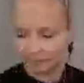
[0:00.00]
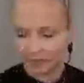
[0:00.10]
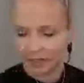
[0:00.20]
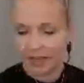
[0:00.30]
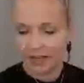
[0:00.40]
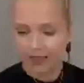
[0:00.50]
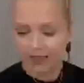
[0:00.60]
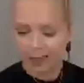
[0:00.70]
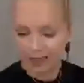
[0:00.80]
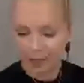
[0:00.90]
I
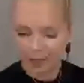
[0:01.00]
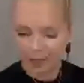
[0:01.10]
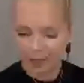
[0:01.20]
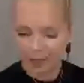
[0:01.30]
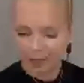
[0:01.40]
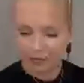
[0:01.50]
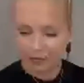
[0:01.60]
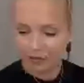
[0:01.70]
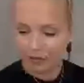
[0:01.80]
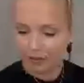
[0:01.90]
think I'm gonna have to
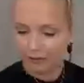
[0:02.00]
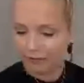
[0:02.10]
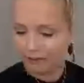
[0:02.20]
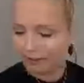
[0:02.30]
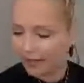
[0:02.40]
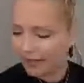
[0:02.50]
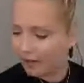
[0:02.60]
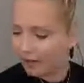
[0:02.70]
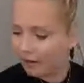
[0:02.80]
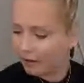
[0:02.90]
use a different layer,
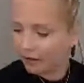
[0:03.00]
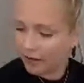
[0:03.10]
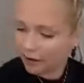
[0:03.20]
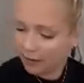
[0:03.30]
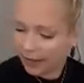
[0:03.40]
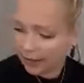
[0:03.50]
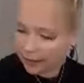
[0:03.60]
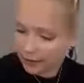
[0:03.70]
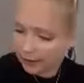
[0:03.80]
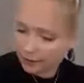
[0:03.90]
another layer